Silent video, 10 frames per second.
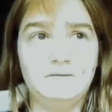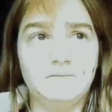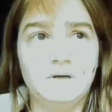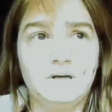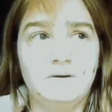
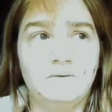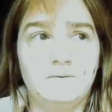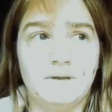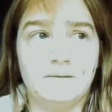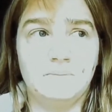then you
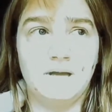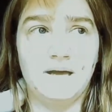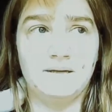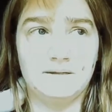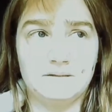really know
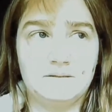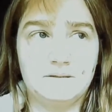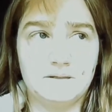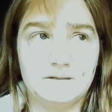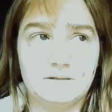that the
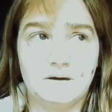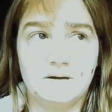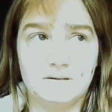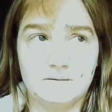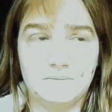plan is
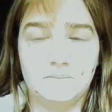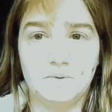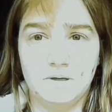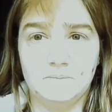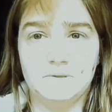
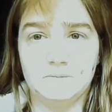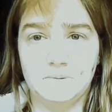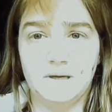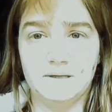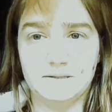starting to be
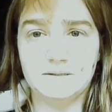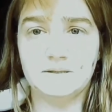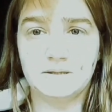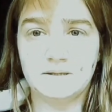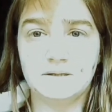put into
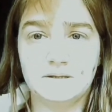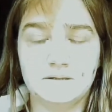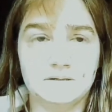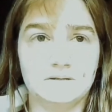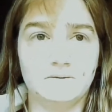place.
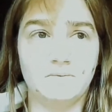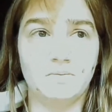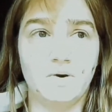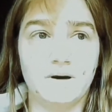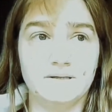
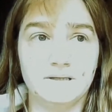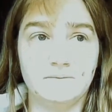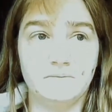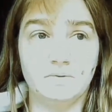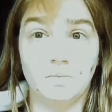So
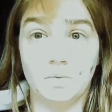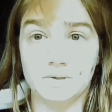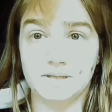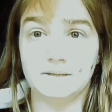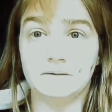what I did
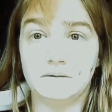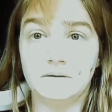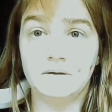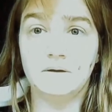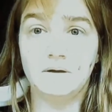with the
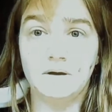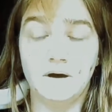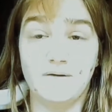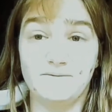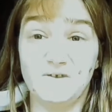warding,
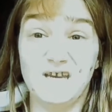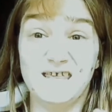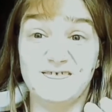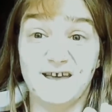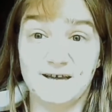
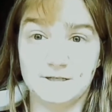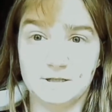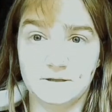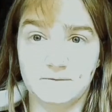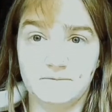I'm
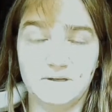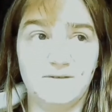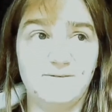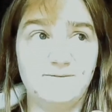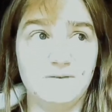feeling that
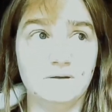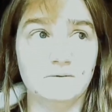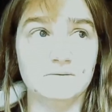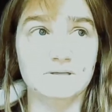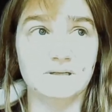shift.
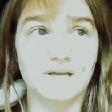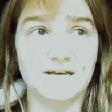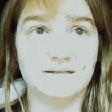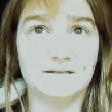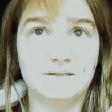It
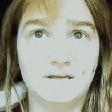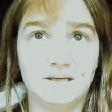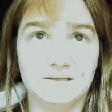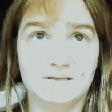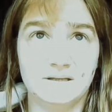feels
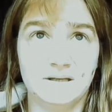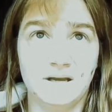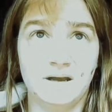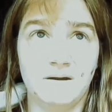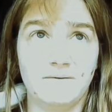less
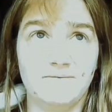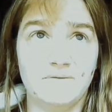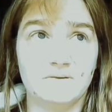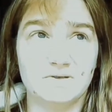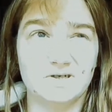tense in the
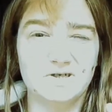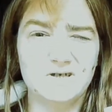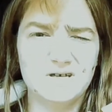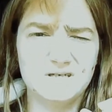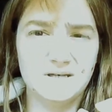air, it
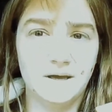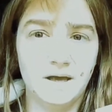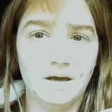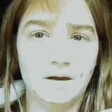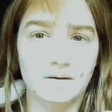feels
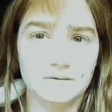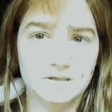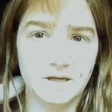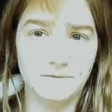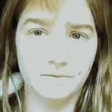just a
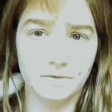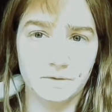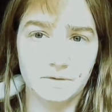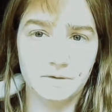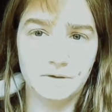hair
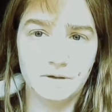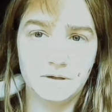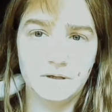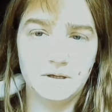safer.